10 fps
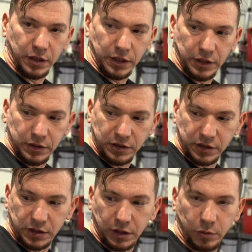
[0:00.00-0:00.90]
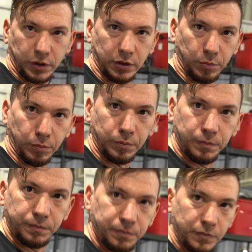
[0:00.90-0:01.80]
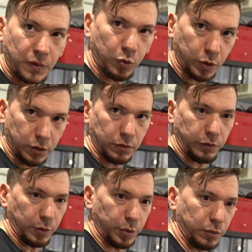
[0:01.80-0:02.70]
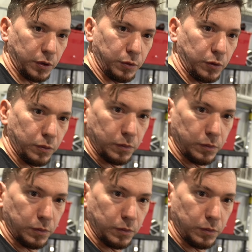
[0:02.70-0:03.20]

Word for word: 963M wheel from BMW.